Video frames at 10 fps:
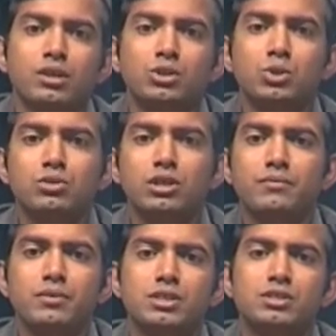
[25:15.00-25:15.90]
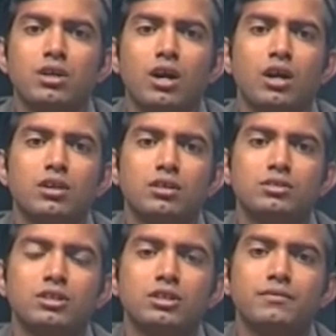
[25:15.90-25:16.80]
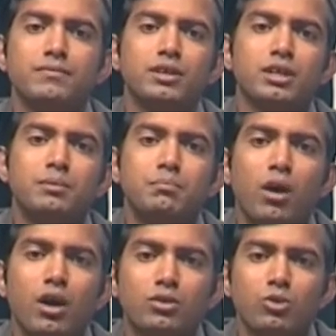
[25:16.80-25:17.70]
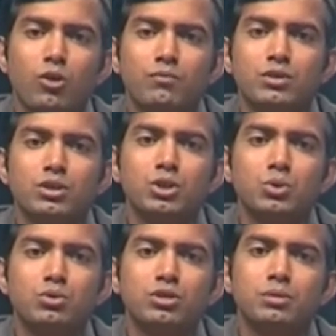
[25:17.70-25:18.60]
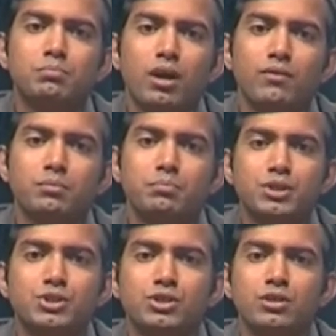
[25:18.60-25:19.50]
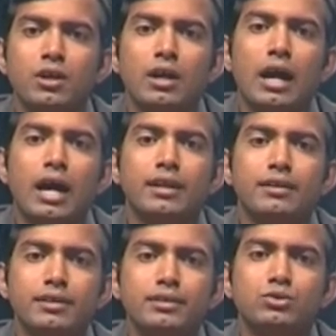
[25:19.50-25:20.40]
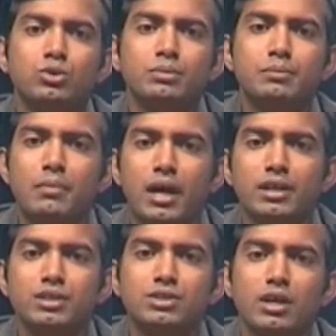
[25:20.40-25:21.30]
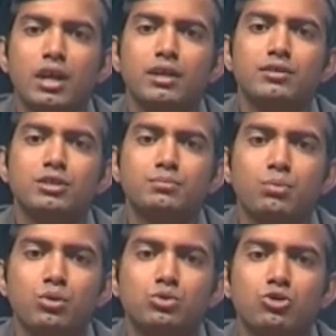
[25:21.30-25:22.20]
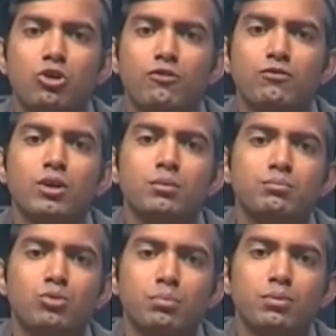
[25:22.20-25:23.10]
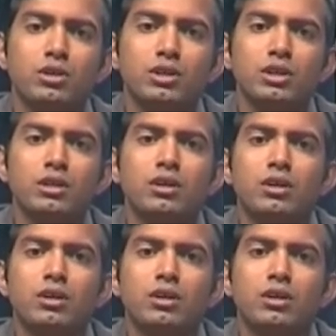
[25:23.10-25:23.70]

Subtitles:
Nuclear waste are a significant part of the nuclear power picture and need to be managed and disposed of properly.